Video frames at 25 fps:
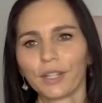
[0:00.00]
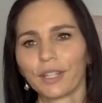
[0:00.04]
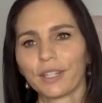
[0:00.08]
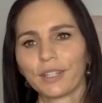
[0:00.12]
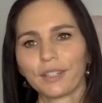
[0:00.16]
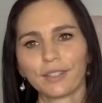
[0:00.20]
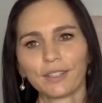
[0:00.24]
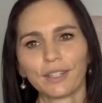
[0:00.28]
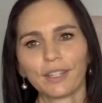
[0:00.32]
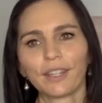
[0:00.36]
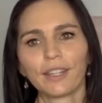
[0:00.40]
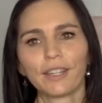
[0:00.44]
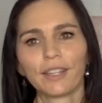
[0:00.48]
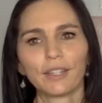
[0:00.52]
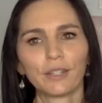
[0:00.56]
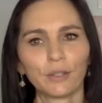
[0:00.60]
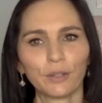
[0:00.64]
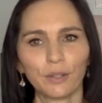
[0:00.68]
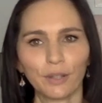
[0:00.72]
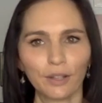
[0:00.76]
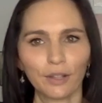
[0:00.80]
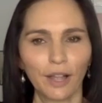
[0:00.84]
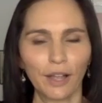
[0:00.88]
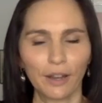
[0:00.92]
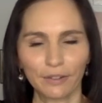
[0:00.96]
And
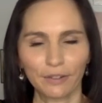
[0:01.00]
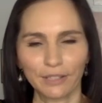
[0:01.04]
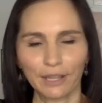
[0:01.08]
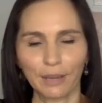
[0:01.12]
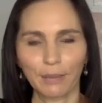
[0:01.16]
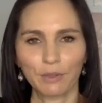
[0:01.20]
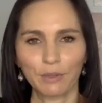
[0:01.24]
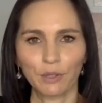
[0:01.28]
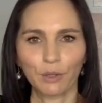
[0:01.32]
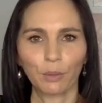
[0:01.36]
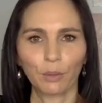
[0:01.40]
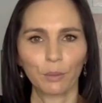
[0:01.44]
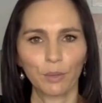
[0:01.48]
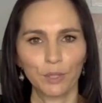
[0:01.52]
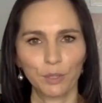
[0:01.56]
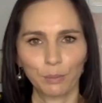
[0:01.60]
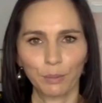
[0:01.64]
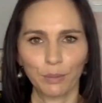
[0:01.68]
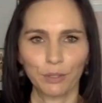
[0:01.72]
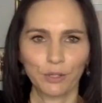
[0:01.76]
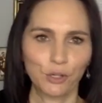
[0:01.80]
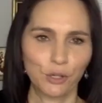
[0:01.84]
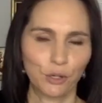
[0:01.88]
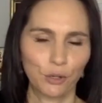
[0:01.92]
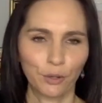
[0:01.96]
a lot of times you almost
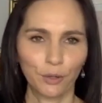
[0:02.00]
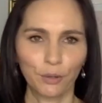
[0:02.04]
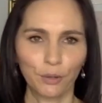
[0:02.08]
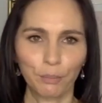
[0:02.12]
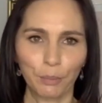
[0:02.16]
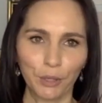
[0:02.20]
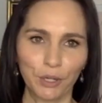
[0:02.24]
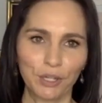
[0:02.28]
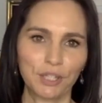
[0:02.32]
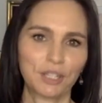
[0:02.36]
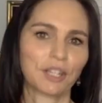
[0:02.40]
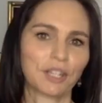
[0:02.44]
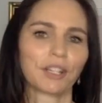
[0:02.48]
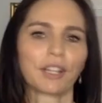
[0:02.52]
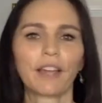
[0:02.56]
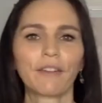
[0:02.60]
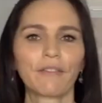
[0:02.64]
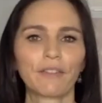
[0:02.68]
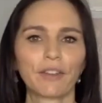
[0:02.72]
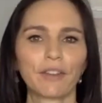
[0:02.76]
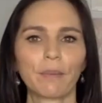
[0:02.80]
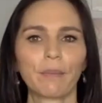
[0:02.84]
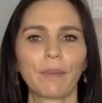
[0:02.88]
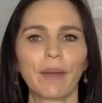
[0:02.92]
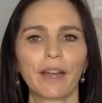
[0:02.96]
put your personal life
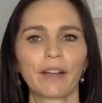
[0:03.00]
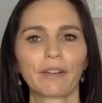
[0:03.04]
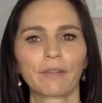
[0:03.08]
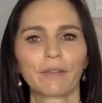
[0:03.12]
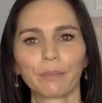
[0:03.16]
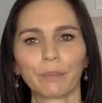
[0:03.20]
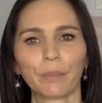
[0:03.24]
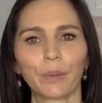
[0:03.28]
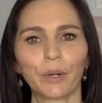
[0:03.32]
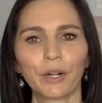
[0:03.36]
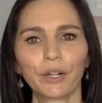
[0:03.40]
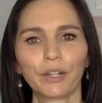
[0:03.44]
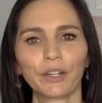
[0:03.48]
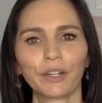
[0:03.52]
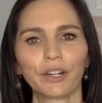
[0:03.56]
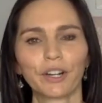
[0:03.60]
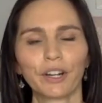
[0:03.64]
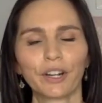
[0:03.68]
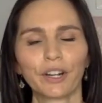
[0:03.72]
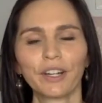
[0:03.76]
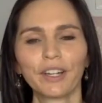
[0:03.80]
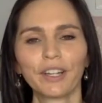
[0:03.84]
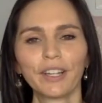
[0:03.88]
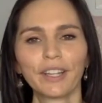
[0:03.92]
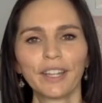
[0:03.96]
in a back
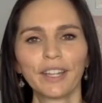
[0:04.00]
burner.